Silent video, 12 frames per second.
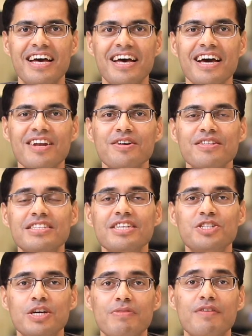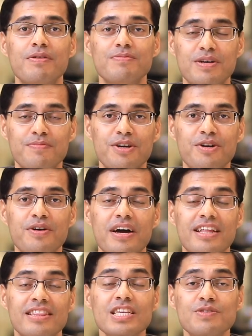Hello, this is Chinmay from Subnero,
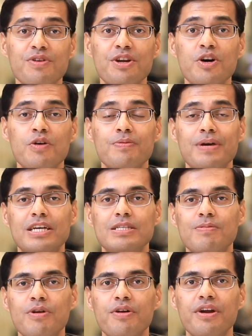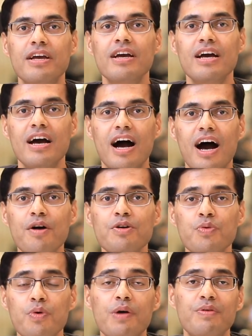and in this video we'll be exploring how
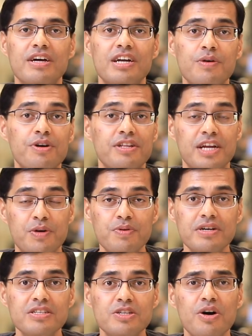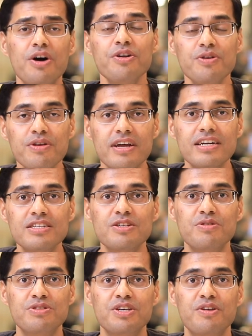to work with underwater networks or Unet
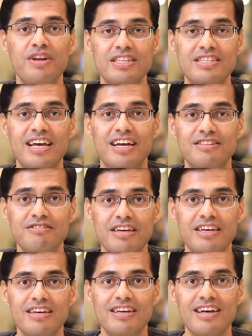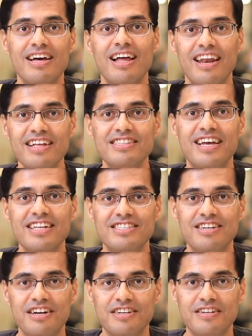using UnetStack3. Let's get
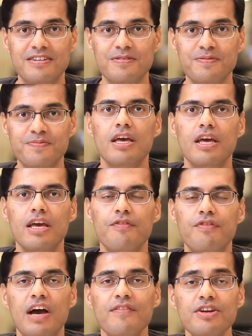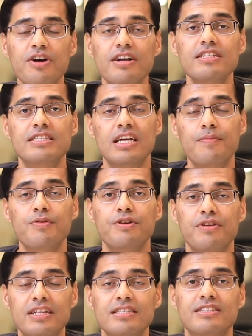started. If you haven't gotten set up with
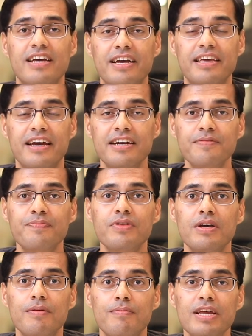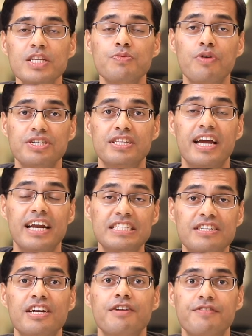UnetStack yet, please watch the Getting
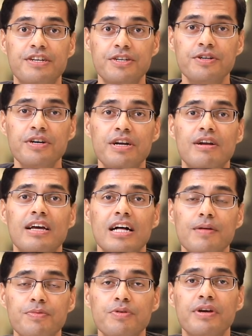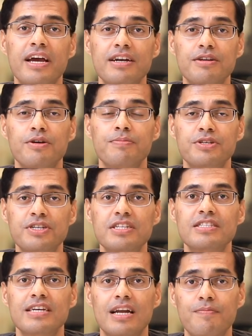Started video. It will help you get your
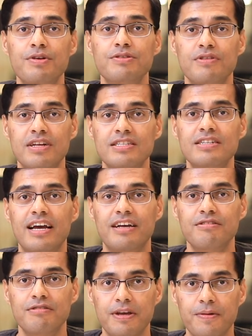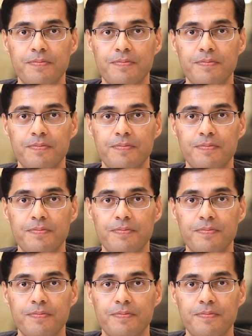machine set up with UnetStack3.